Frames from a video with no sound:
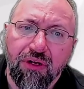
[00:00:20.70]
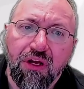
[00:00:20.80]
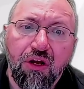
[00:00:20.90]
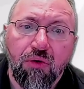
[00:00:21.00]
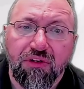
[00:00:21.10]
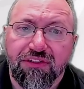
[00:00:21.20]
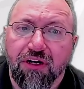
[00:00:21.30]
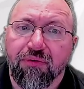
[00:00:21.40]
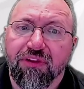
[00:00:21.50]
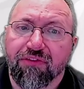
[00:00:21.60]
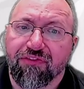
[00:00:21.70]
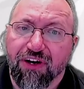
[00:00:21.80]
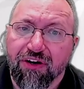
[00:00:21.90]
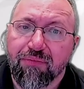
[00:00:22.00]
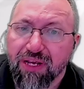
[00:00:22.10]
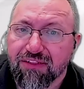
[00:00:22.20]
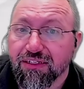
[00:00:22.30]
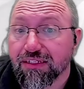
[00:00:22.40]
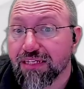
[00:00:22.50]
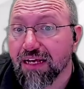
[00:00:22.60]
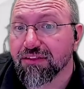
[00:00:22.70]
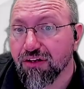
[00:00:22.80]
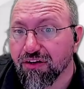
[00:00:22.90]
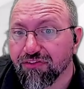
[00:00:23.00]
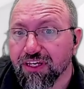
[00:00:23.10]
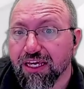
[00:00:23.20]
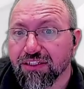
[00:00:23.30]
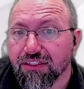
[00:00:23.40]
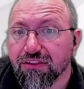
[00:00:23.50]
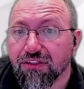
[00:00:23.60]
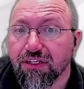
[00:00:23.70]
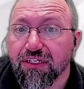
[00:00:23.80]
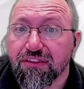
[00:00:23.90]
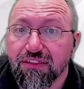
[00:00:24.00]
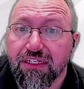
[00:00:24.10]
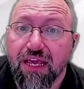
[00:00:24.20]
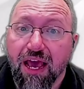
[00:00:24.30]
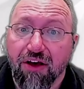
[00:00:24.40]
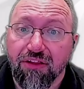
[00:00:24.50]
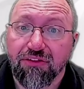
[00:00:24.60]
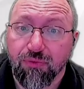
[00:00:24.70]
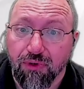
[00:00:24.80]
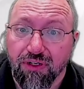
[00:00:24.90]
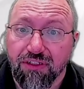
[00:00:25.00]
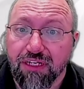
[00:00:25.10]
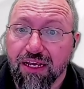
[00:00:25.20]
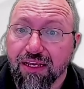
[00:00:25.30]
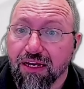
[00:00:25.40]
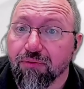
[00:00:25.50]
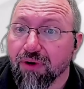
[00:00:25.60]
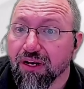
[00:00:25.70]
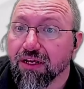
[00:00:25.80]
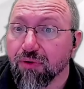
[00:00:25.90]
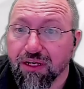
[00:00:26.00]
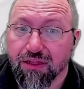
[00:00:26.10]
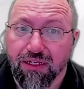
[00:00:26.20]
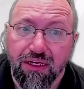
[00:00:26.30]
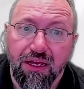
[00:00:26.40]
We'll start with a very basic text notification so you can see how this works and get it running quickly.